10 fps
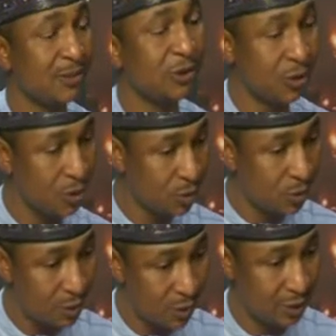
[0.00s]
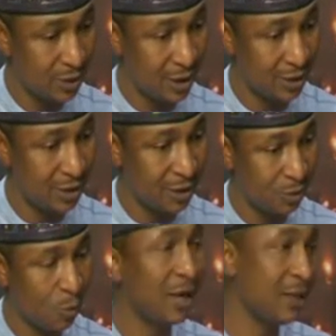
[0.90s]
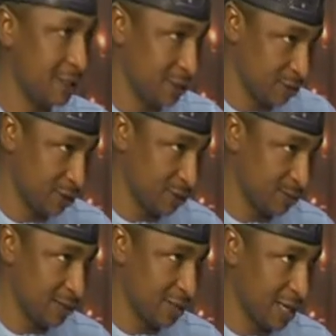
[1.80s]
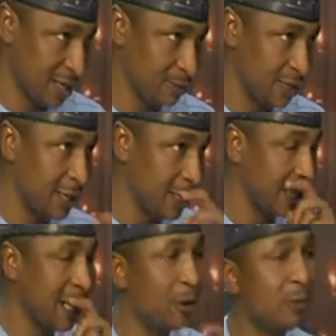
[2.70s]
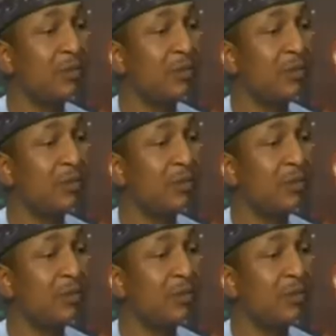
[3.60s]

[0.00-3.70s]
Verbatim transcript: But just to also state one disappointment I had with INEC, and I hope